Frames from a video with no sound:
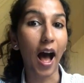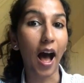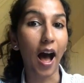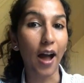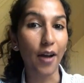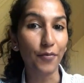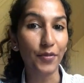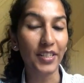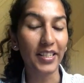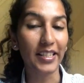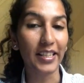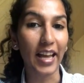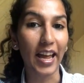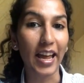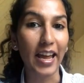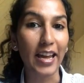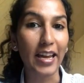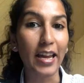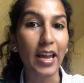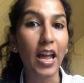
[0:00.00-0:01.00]
I would
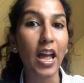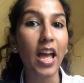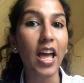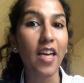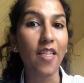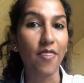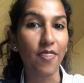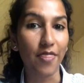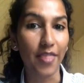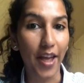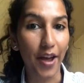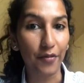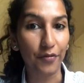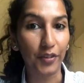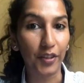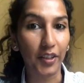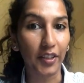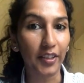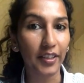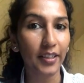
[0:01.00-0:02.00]
say
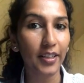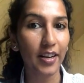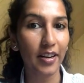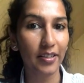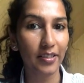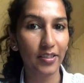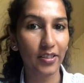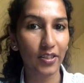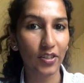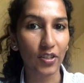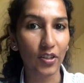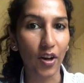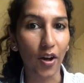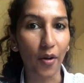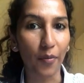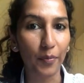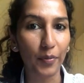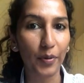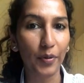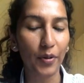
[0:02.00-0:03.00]
never
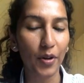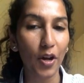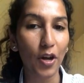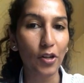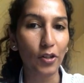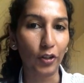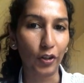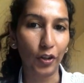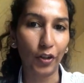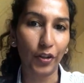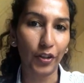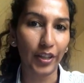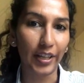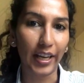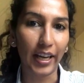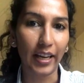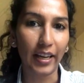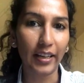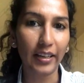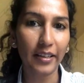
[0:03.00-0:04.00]
stop
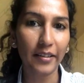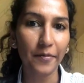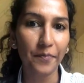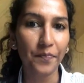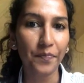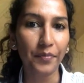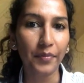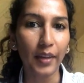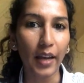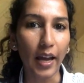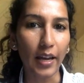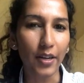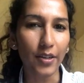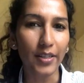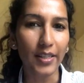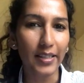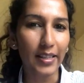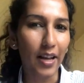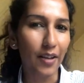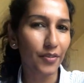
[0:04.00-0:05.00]
learning. I know
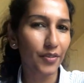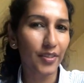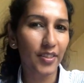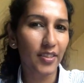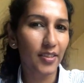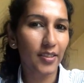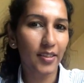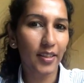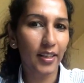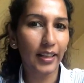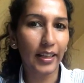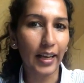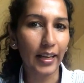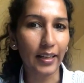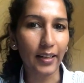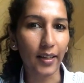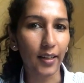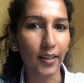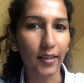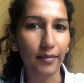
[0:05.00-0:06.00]
it sounds
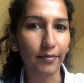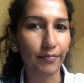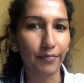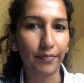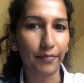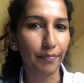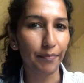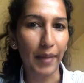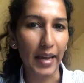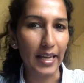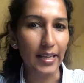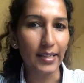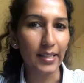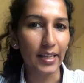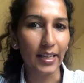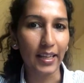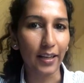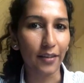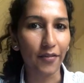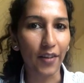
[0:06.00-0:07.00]
like a
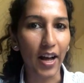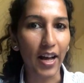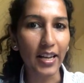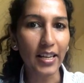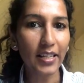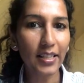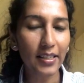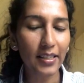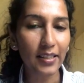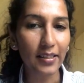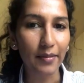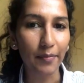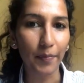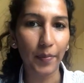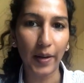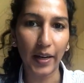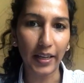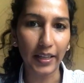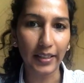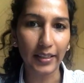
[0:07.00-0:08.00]
basic advice,
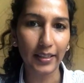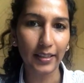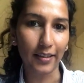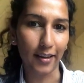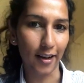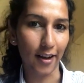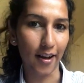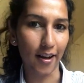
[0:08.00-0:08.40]
but